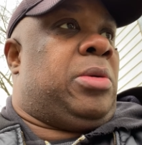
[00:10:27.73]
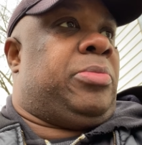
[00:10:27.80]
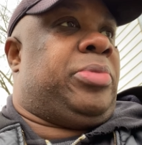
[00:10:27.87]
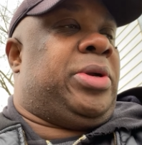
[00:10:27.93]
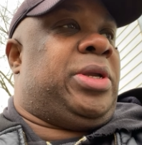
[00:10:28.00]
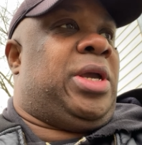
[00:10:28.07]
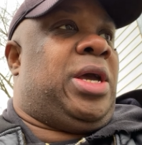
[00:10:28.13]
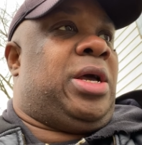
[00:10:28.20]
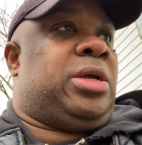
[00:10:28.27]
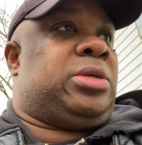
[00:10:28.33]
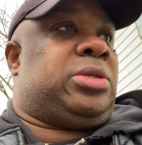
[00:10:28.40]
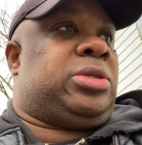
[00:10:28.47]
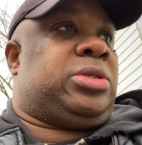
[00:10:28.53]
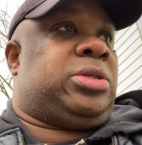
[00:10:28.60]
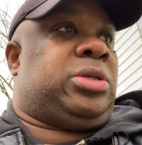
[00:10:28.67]
But
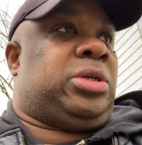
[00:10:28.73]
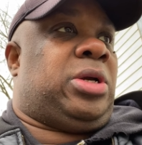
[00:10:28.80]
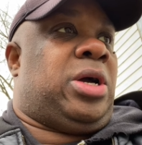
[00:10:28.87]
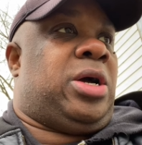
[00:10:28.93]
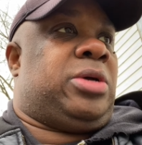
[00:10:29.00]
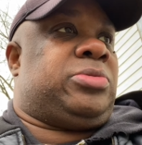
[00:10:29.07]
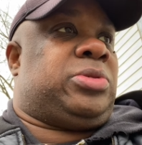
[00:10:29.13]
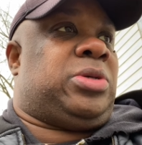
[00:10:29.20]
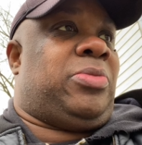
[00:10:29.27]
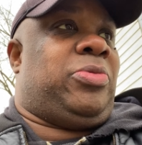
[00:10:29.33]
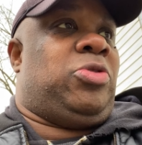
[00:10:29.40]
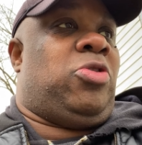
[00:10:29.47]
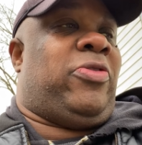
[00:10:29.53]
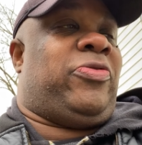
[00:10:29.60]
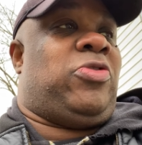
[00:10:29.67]
yes, some
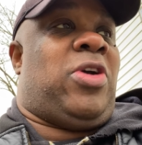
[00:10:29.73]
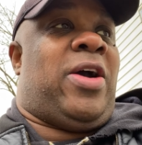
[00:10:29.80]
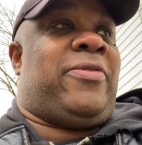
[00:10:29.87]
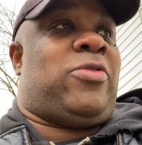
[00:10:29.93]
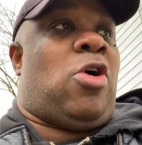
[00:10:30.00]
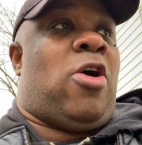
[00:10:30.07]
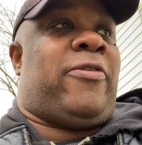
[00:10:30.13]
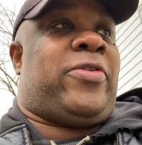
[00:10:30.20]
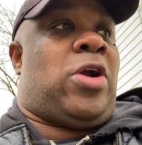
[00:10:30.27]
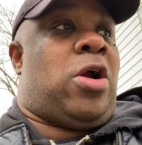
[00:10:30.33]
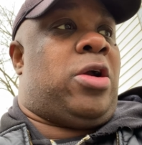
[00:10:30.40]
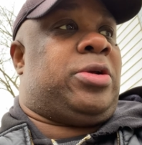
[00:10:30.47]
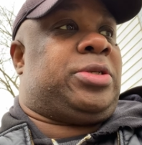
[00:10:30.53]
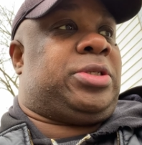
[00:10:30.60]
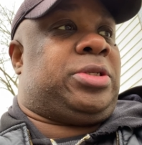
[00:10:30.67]
of you, if you have golf
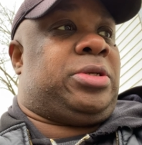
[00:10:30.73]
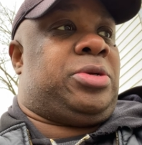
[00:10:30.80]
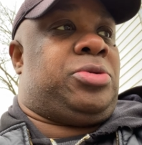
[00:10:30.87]
carts,